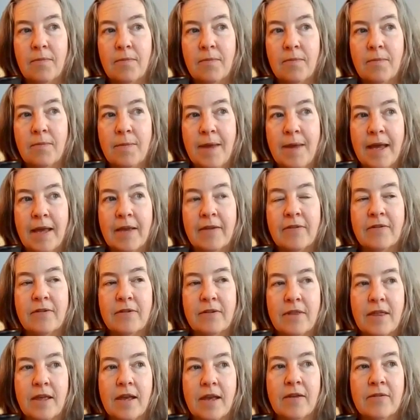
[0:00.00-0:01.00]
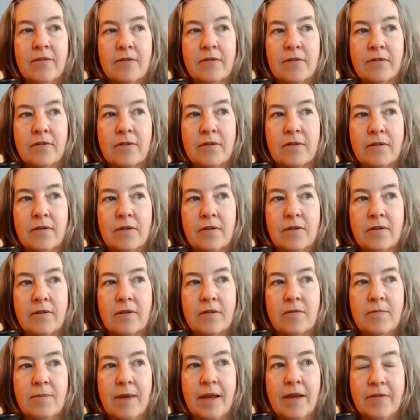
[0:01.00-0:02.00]
makes
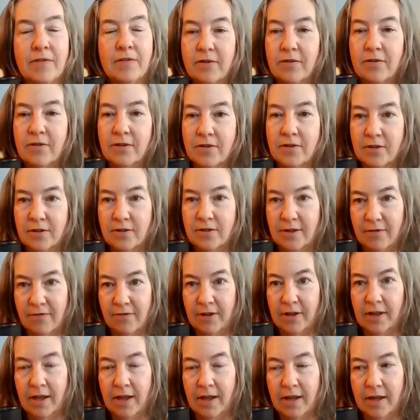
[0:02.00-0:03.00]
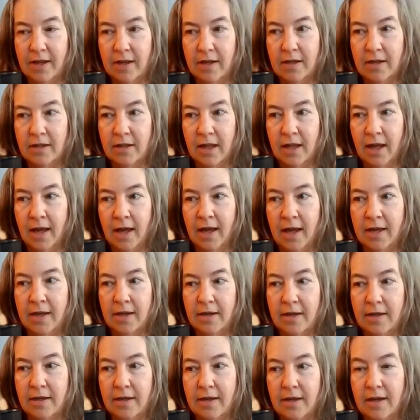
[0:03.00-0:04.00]
decisions, I feel like, a lot
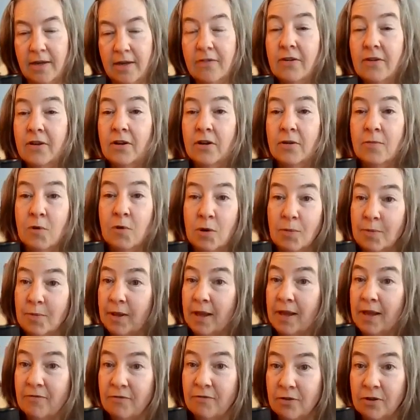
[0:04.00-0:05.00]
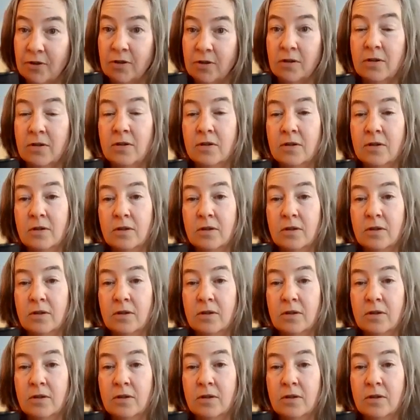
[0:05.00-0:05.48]
easier, more playful.